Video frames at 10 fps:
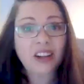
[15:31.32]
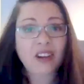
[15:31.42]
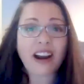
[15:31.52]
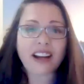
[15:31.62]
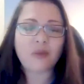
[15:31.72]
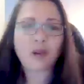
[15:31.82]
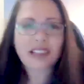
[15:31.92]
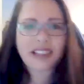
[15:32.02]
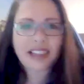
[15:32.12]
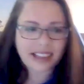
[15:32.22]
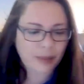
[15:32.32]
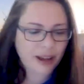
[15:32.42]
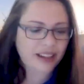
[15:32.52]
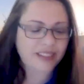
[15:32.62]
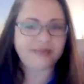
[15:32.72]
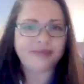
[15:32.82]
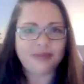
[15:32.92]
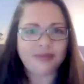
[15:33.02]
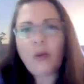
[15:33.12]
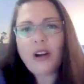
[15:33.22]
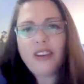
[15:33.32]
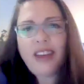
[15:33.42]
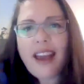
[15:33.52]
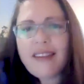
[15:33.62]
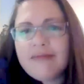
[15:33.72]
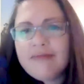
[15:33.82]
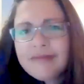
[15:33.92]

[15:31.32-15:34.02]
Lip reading: Great. What? Tell us about it, or what you can.